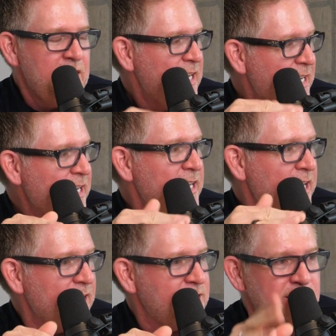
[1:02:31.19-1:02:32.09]
He
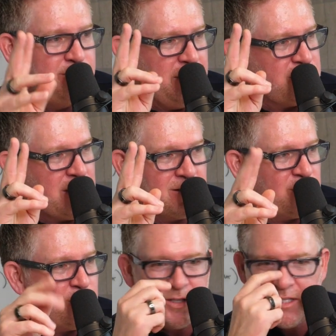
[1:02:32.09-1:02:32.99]
gets big shout out
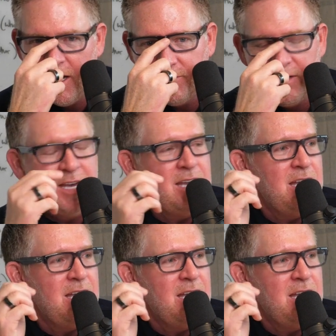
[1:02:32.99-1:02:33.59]
to Christophe.